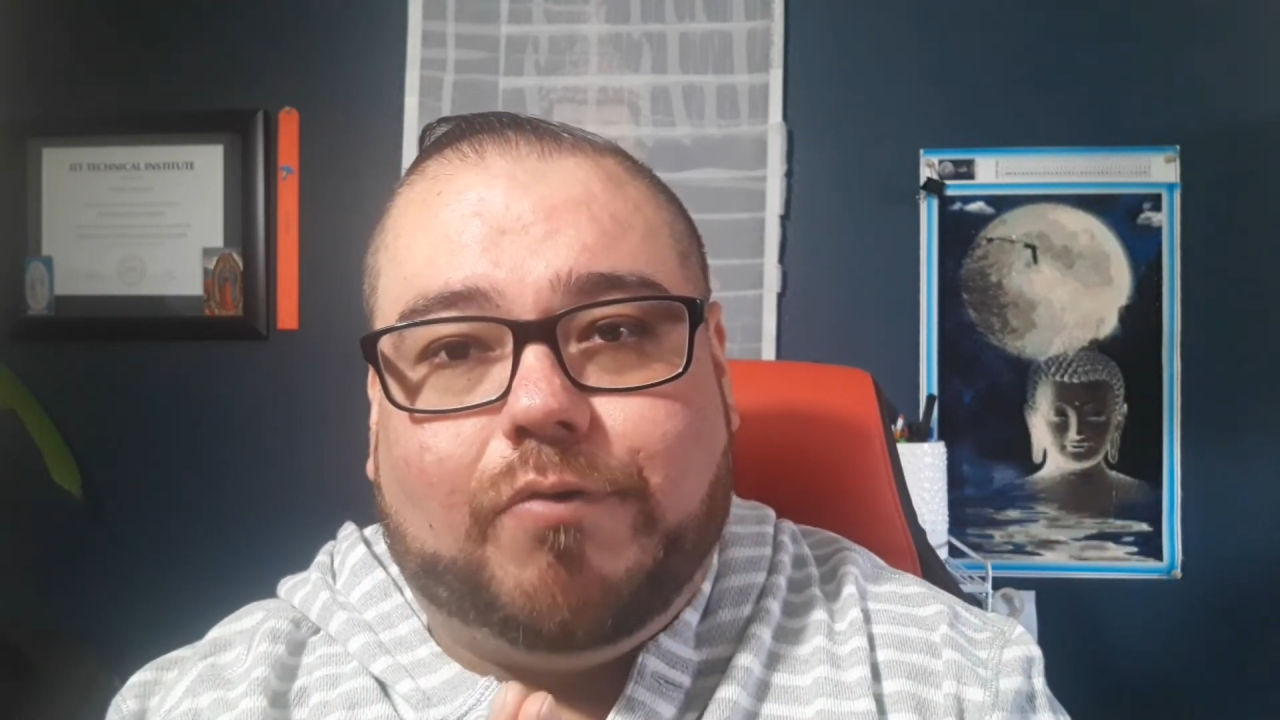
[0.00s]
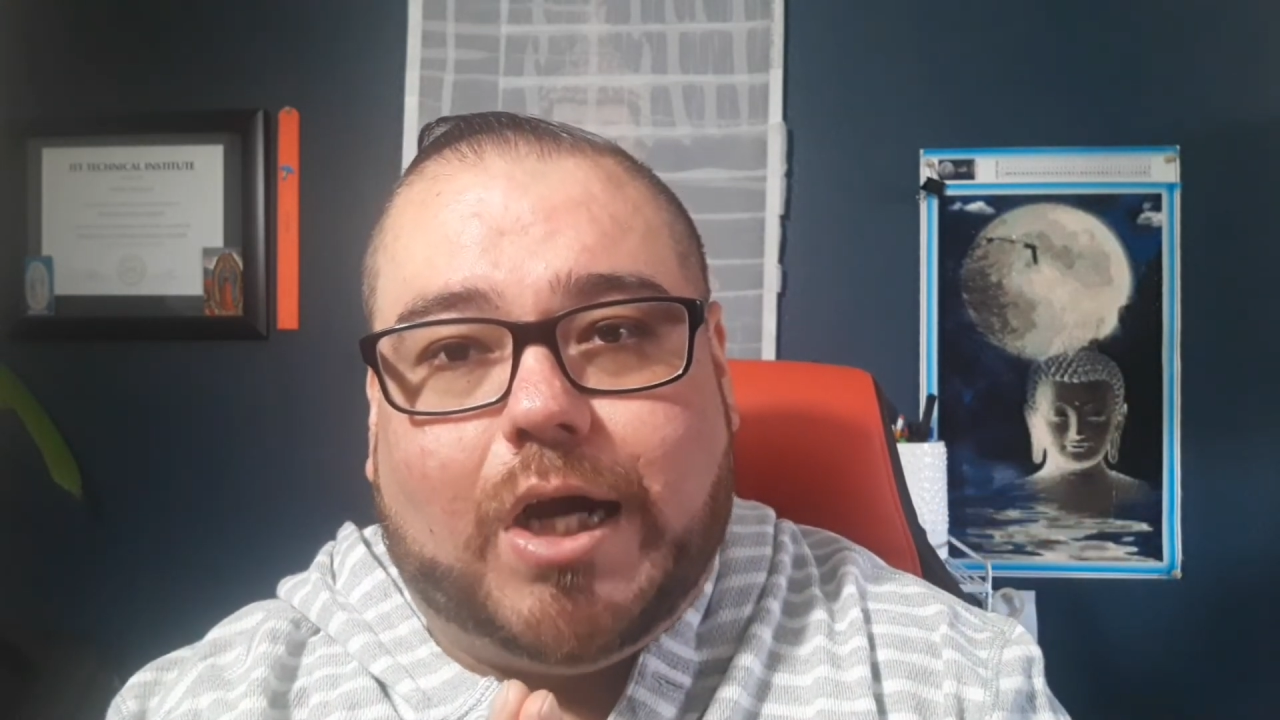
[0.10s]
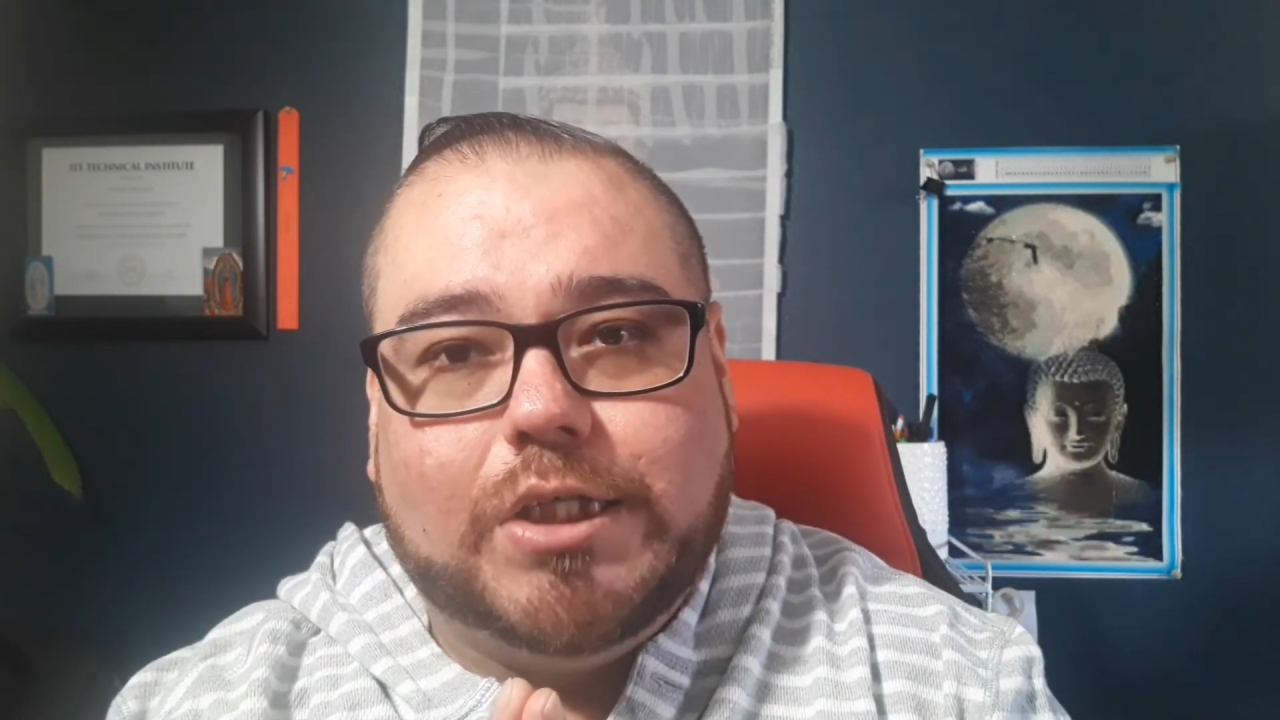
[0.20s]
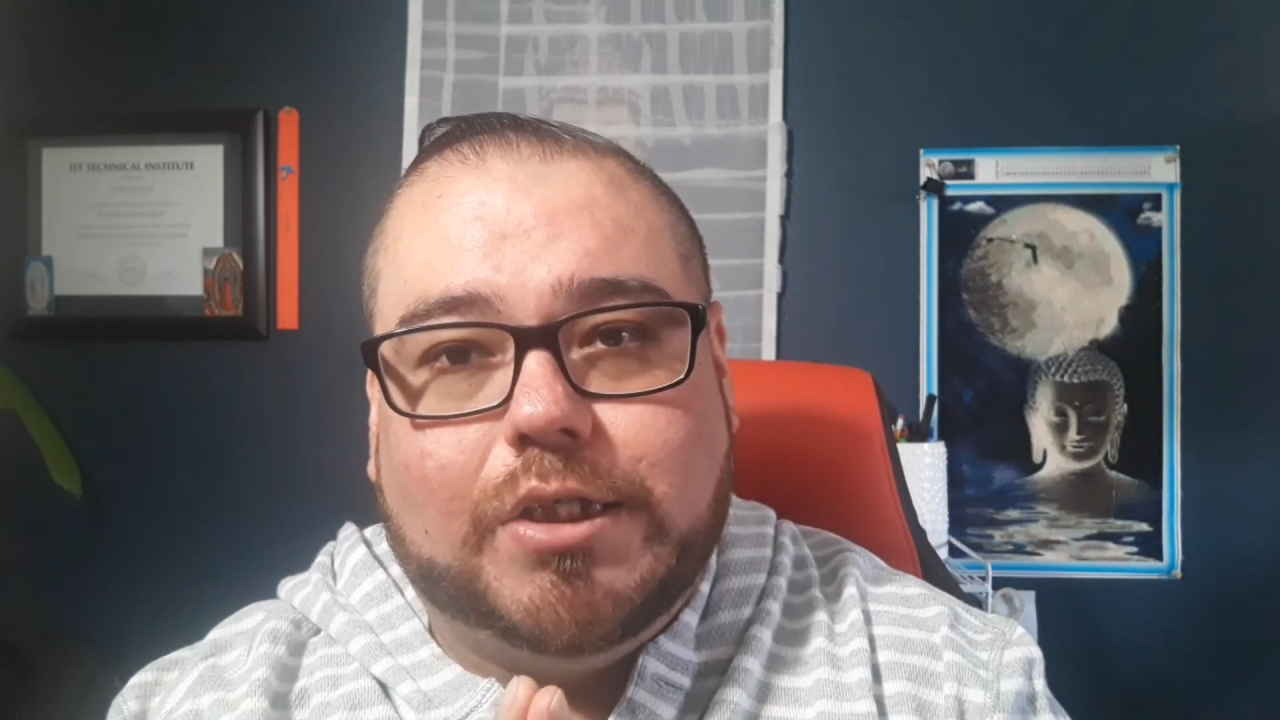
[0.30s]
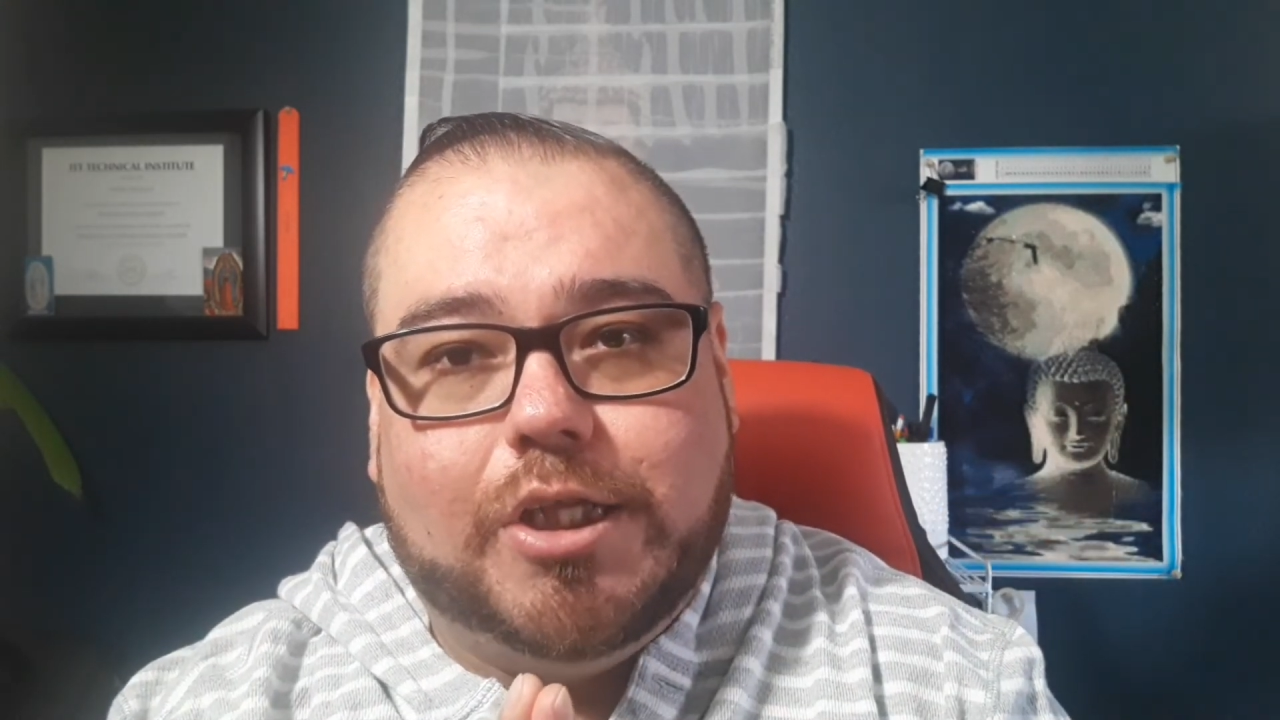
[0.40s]

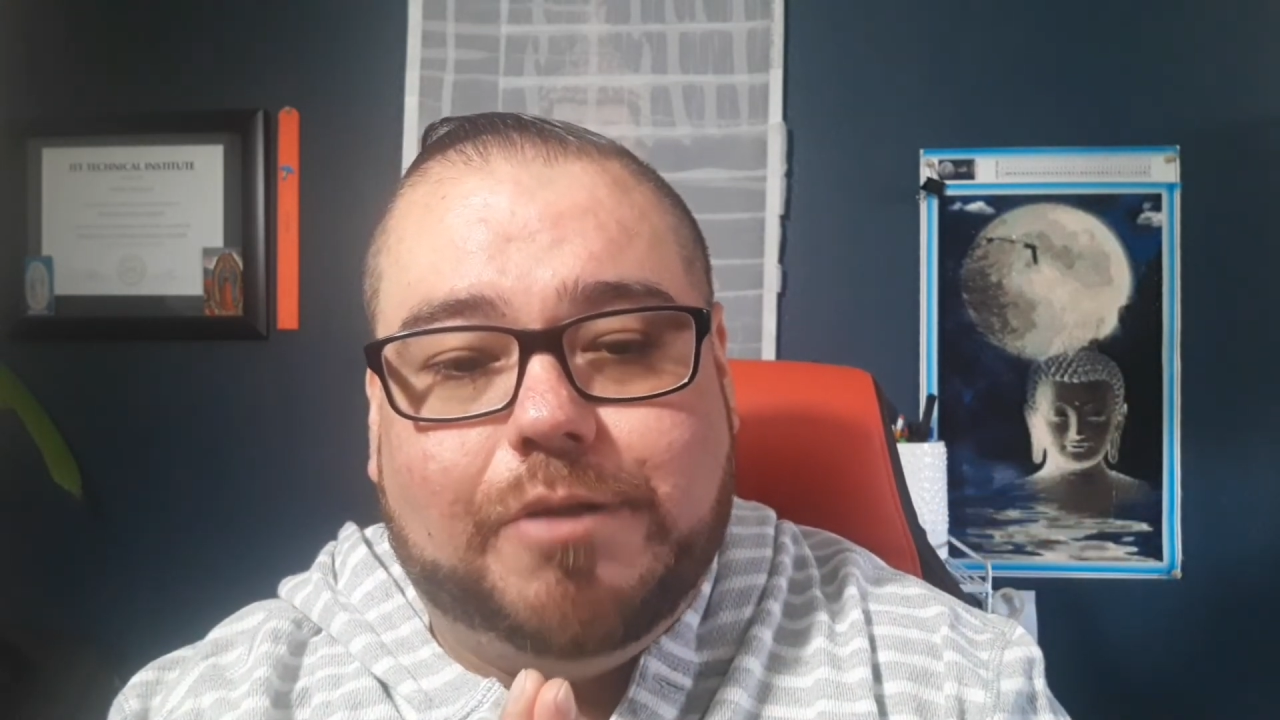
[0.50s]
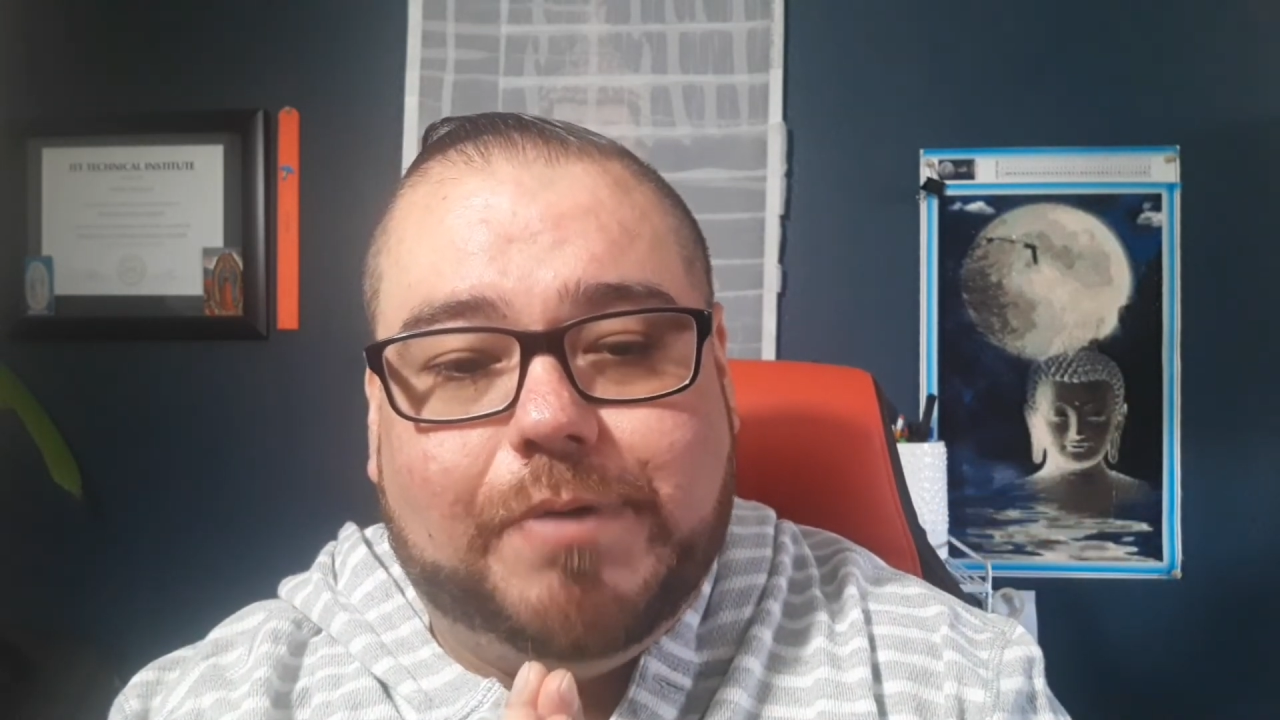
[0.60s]
watching this